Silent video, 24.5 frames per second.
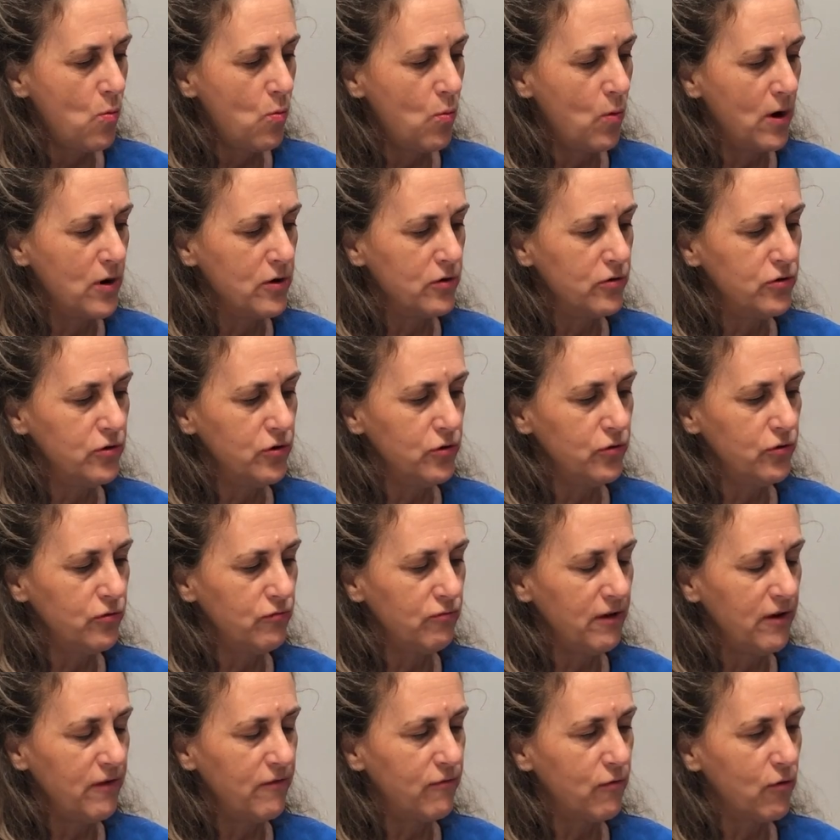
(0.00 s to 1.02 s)
1, 2,
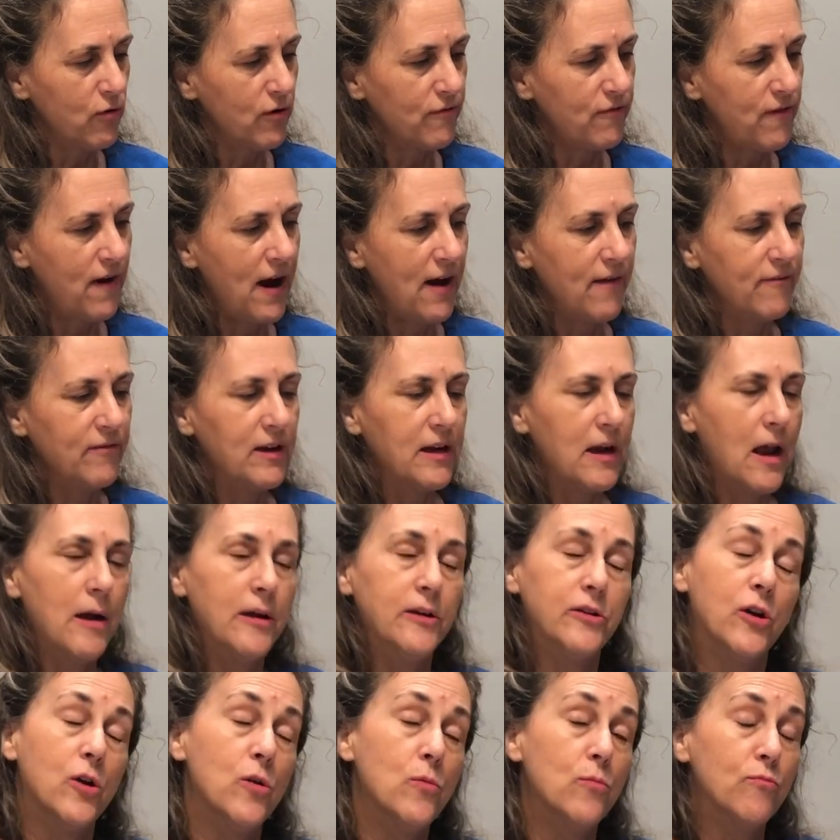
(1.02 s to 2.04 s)
3, 4, 5, and
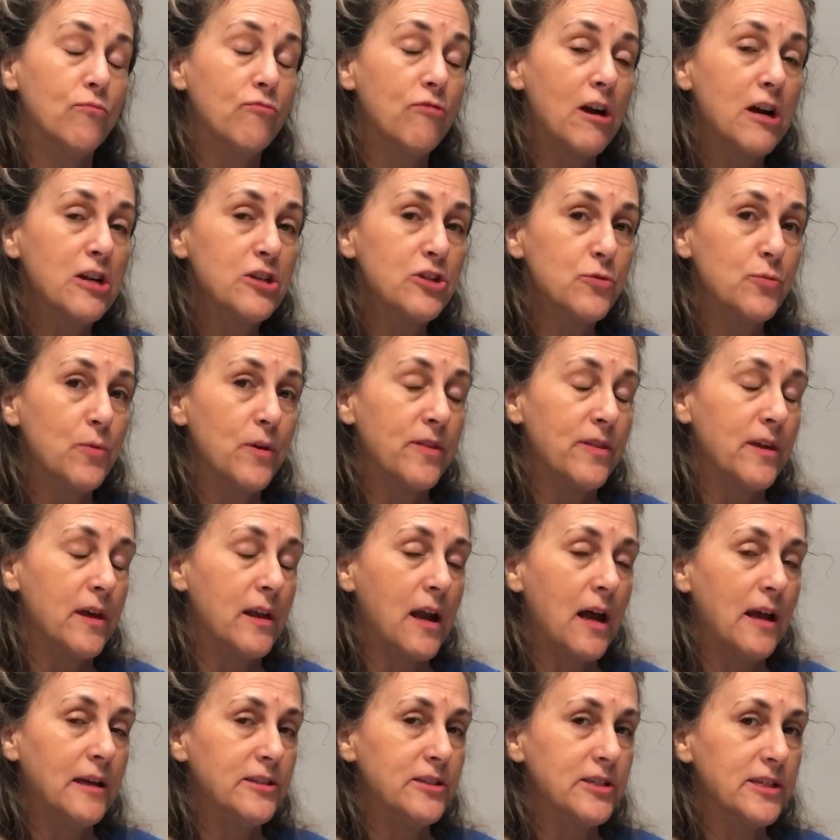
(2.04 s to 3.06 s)
I don't brush with
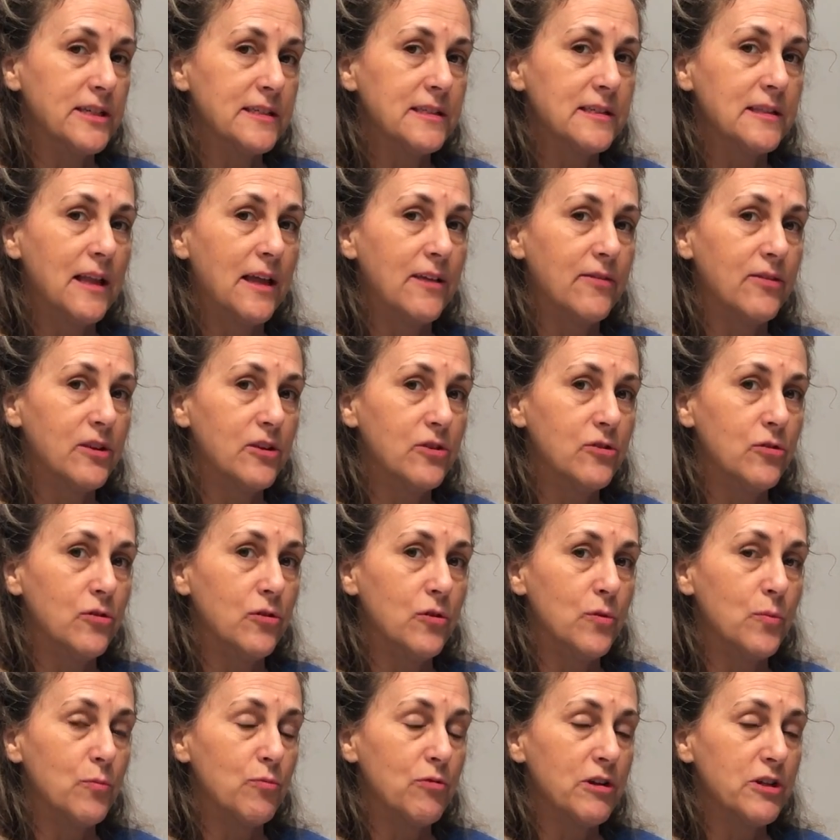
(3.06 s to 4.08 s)
it, I just let the
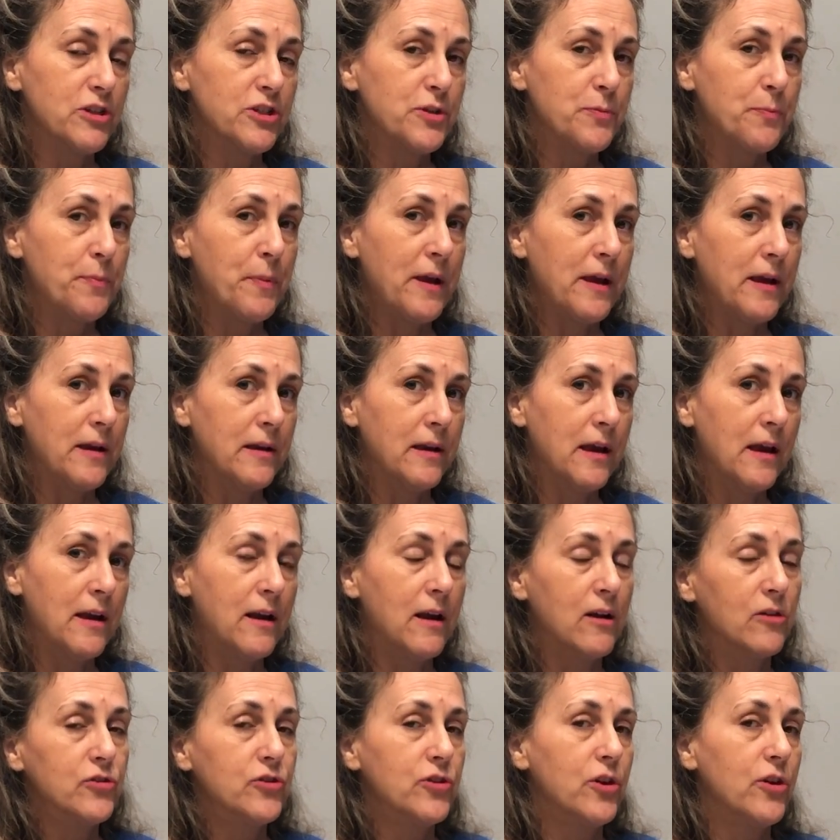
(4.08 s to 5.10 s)
toothbrush spin,
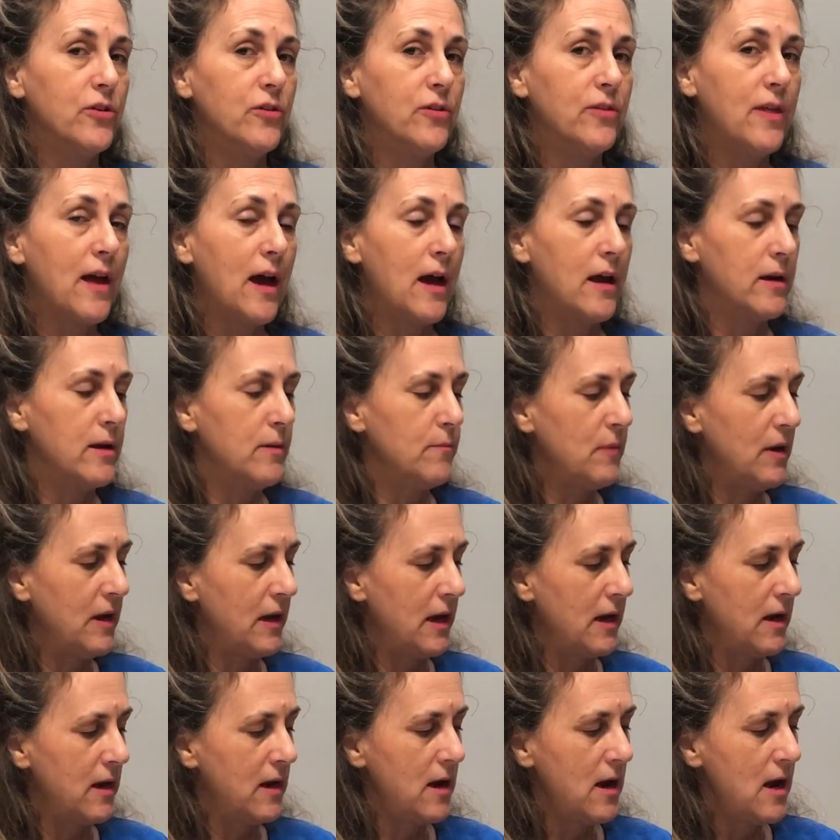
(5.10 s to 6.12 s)
and I'll show you that in a
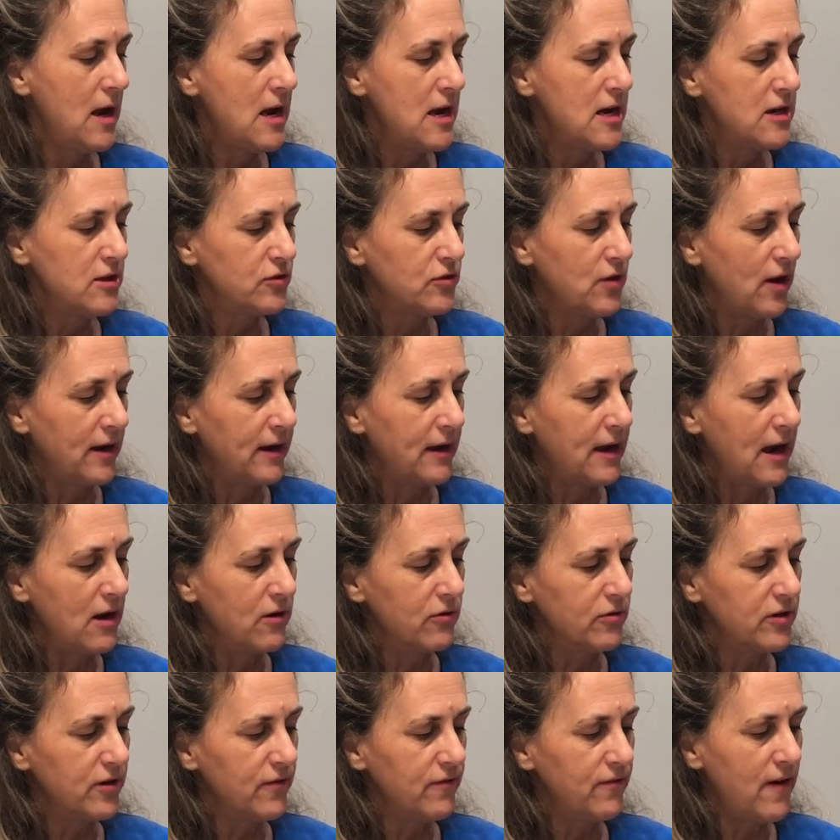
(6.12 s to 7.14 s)
minute. So I
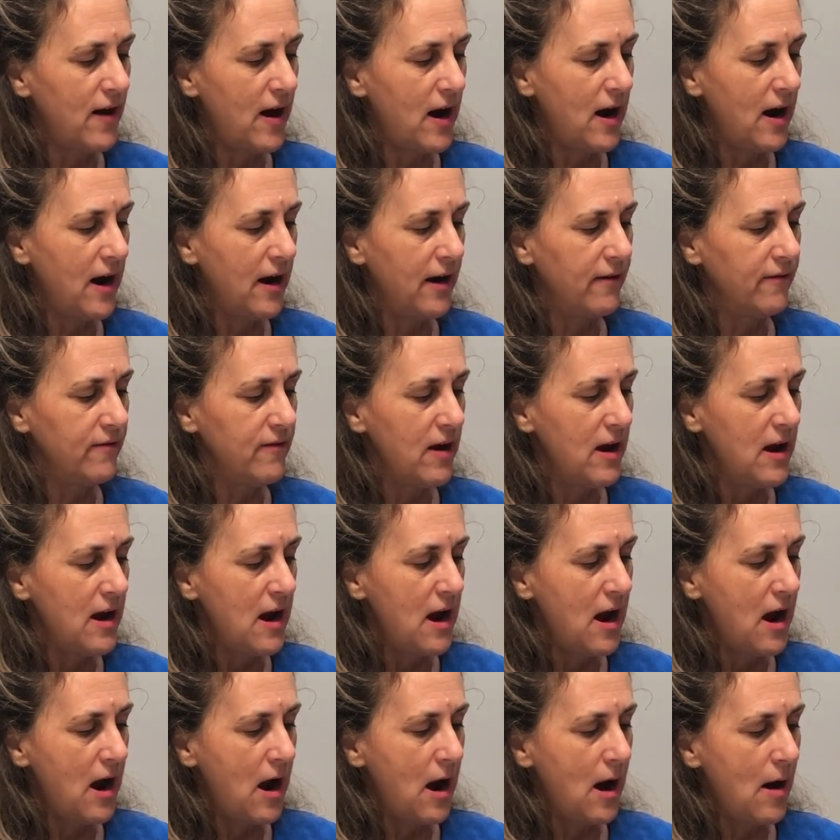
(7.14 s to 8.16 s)
count to 5,
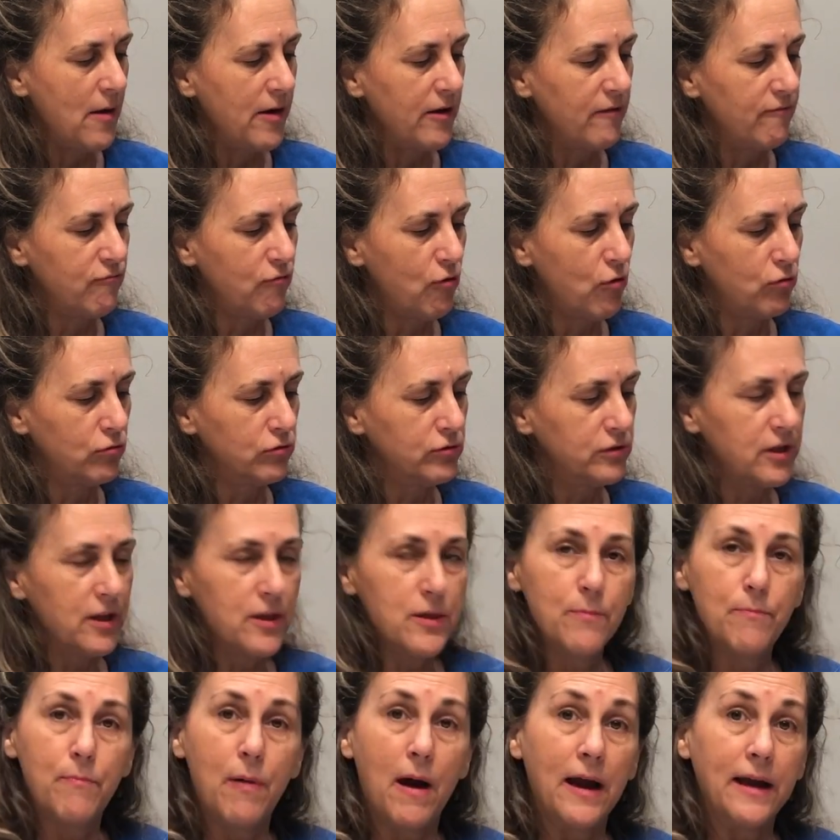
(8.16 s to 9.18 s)
I roll to
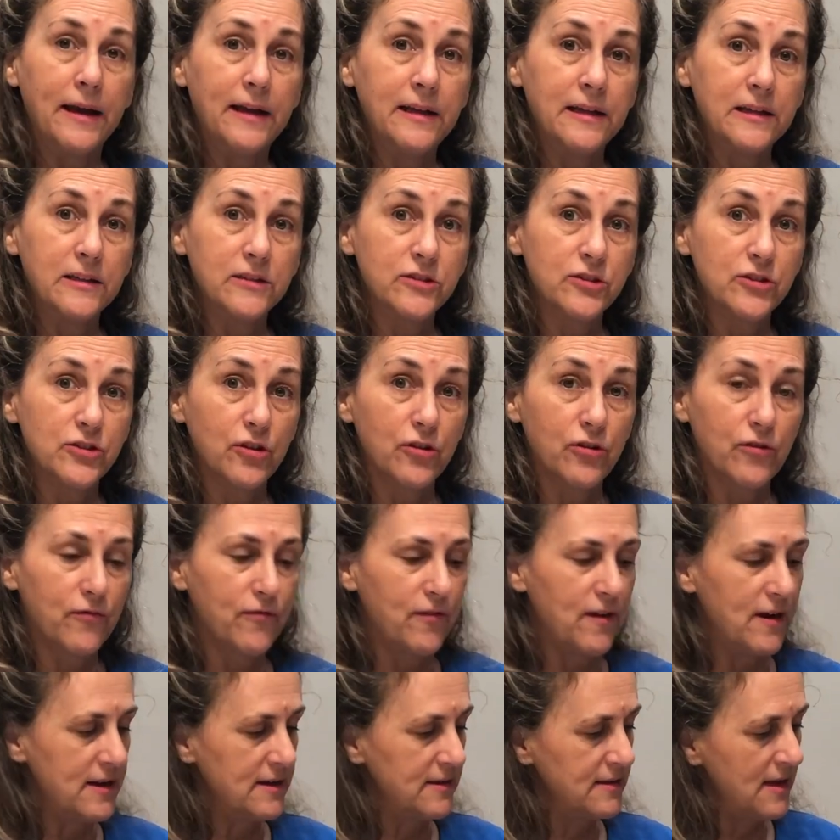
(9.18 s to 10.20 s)
the biting
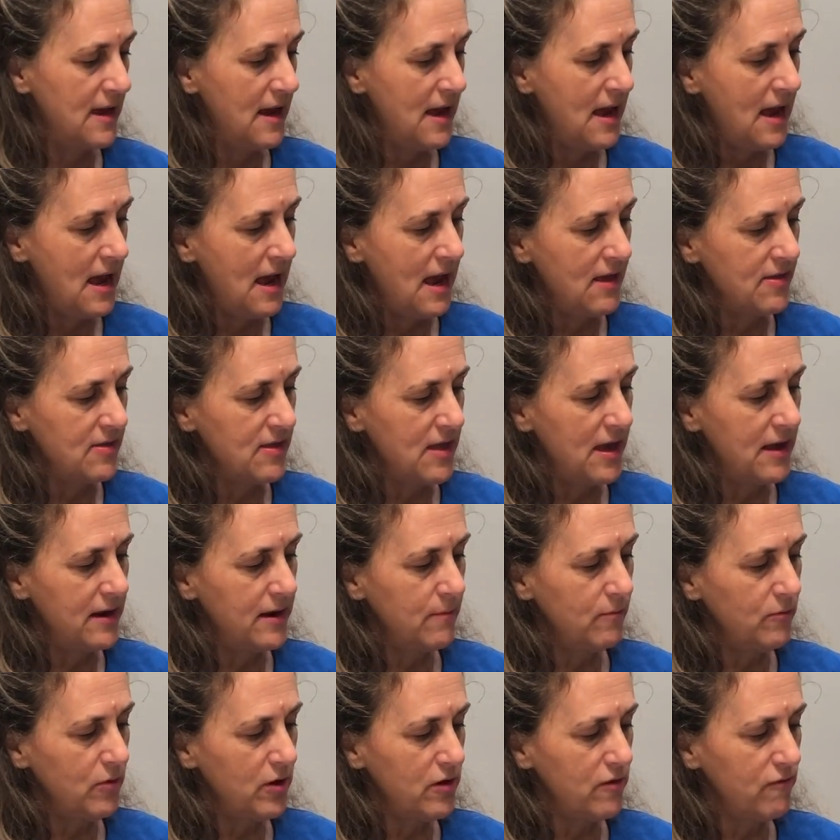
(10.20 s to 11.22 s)
surface, and then
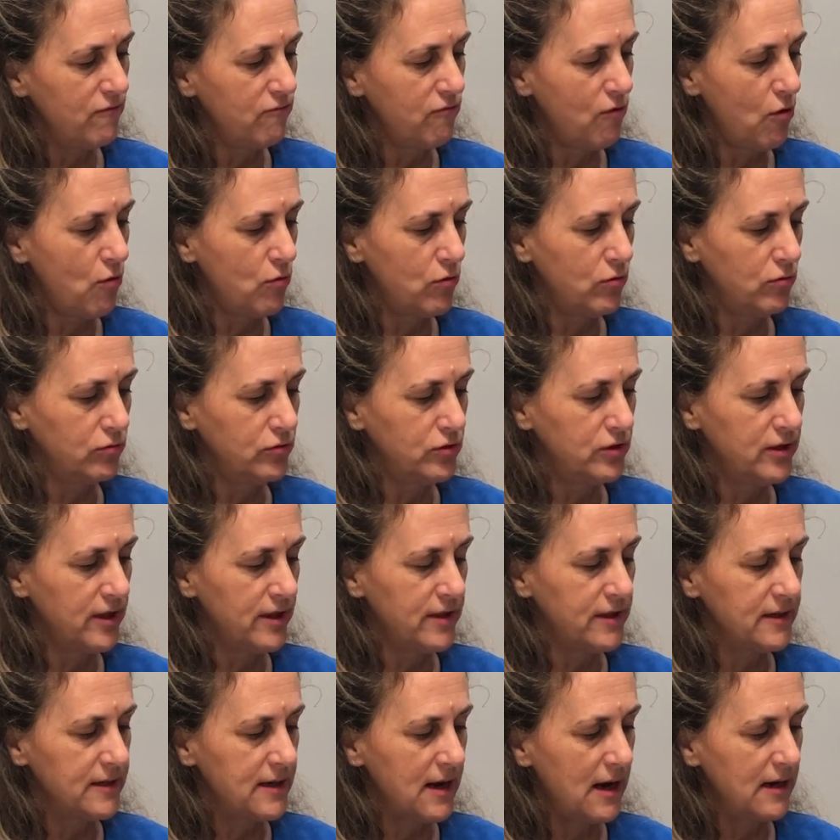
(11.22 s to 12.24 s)
I'm going to roll to
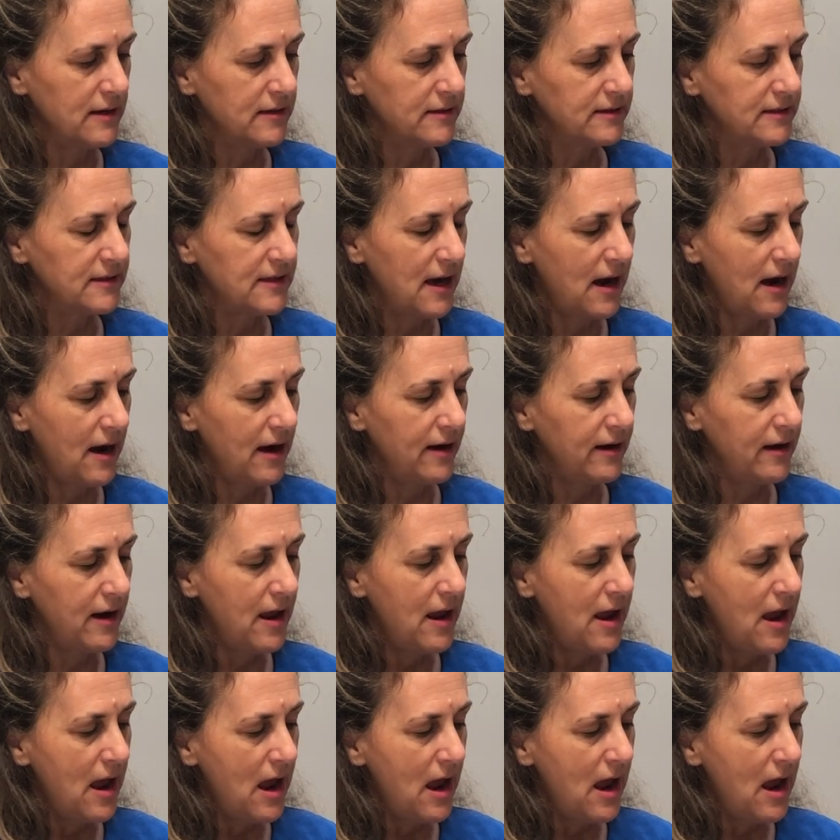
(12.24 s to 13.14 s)
the tongue side.